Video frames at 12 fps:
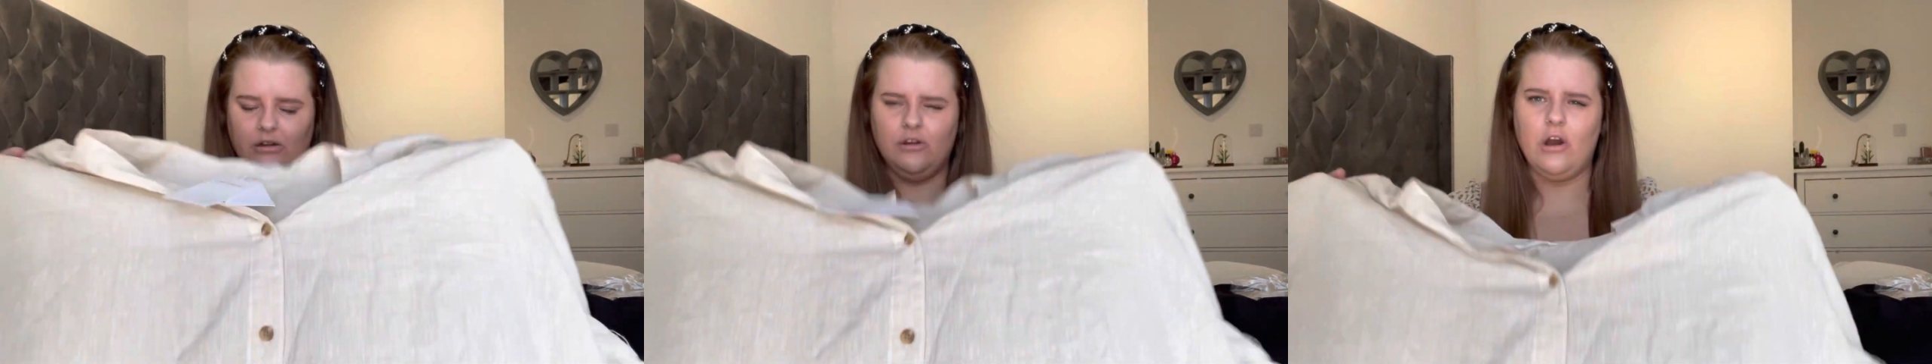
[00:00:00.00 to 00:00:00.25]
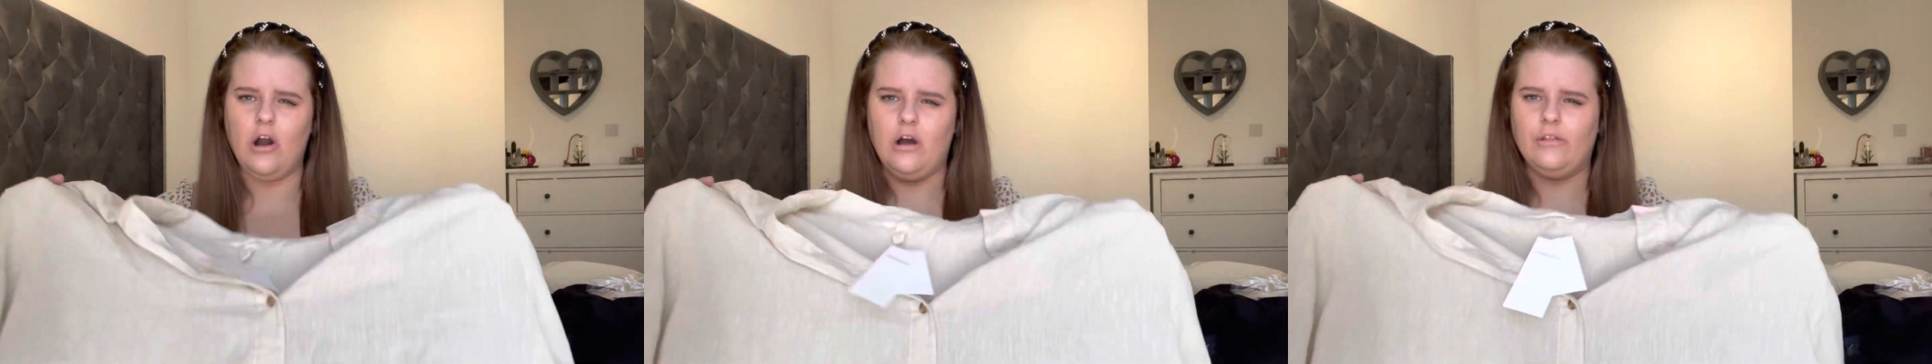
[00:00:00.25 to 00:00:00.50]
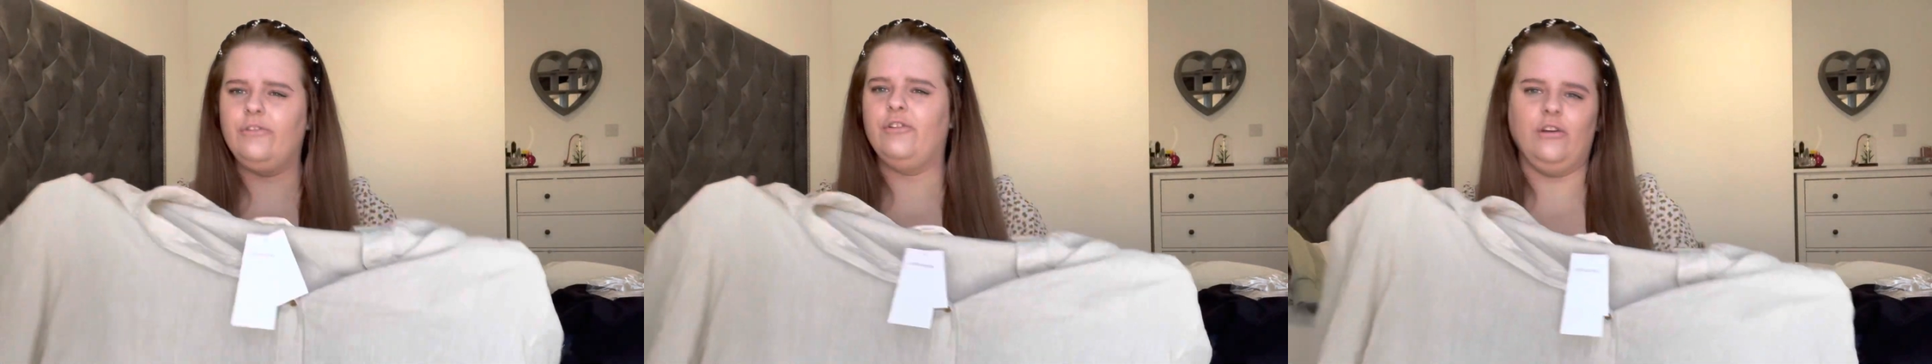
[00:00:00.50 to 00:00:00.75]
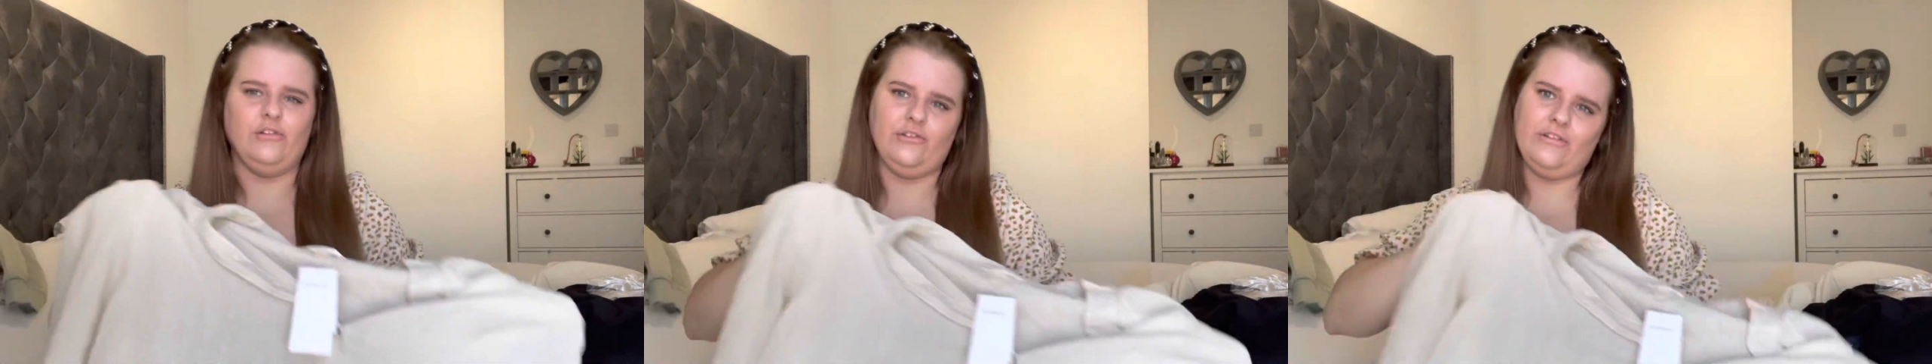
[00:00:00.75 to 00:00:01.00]
not on so
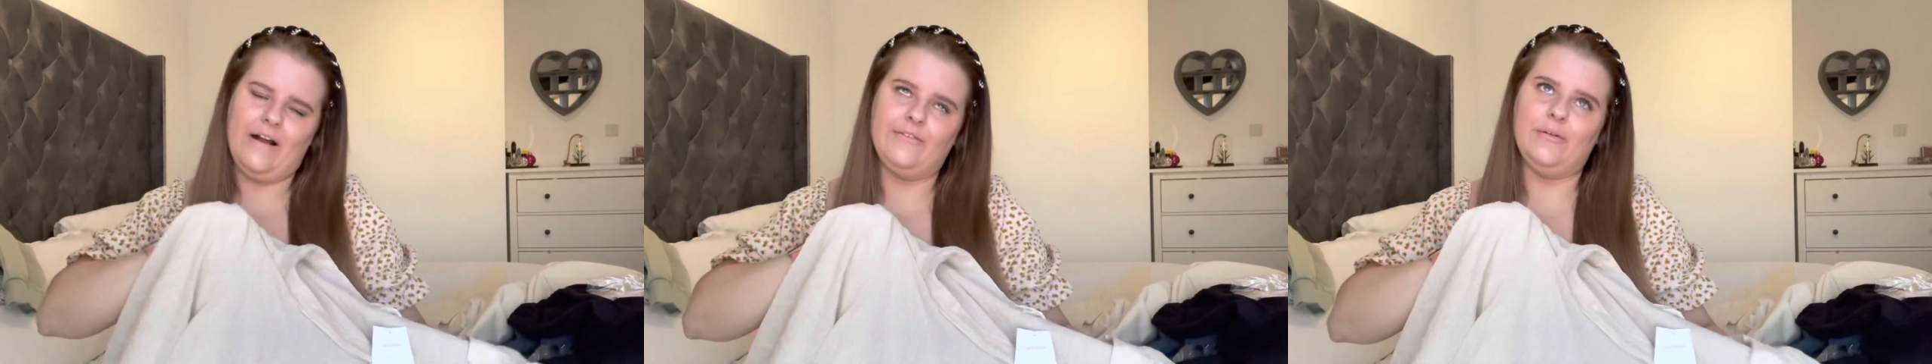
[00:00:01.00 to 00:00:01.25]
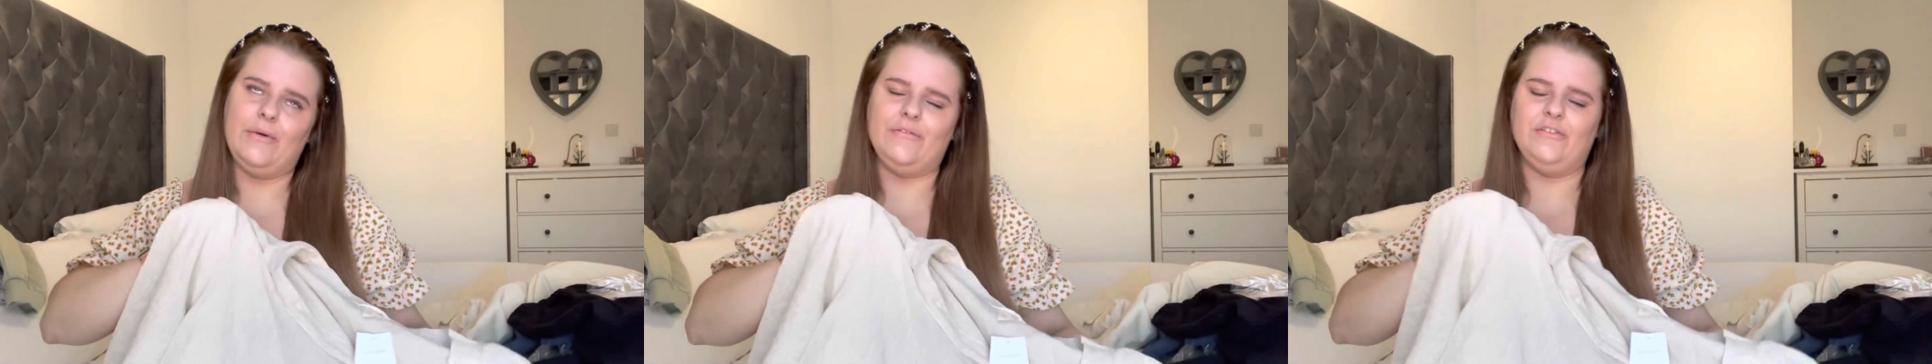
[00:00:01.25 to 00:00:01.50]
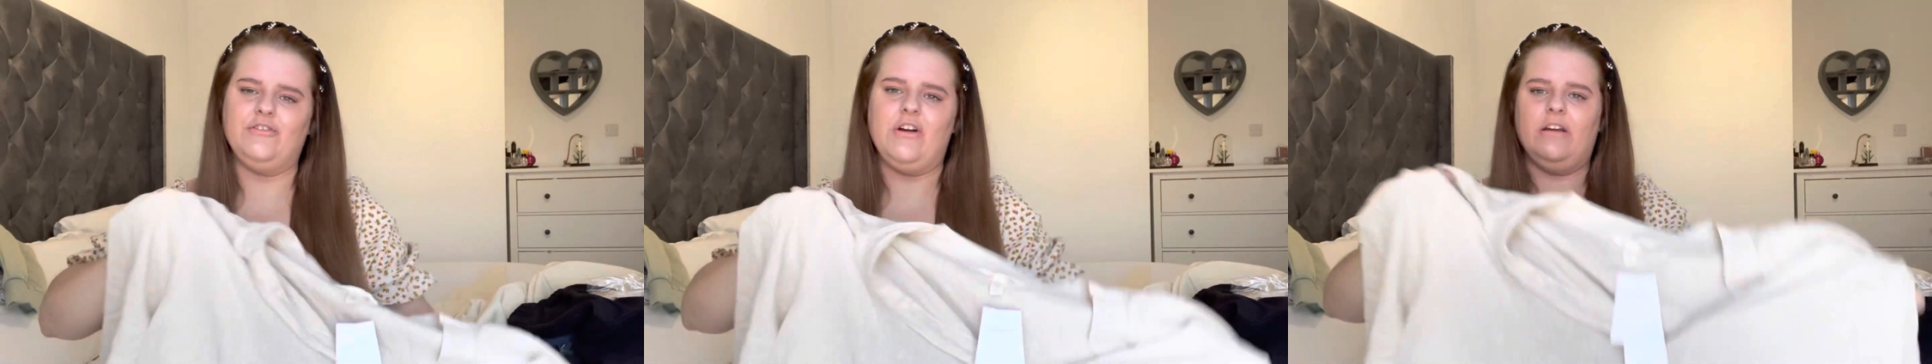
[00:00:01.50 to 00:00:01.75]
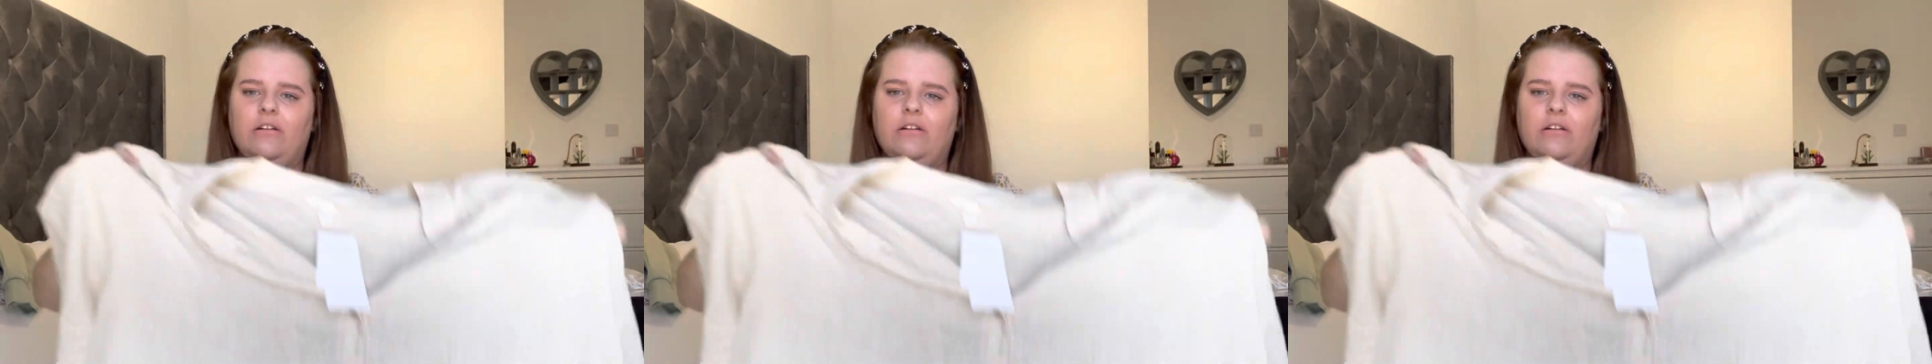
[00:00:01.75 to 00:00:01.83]
you'll just have to wait for the try on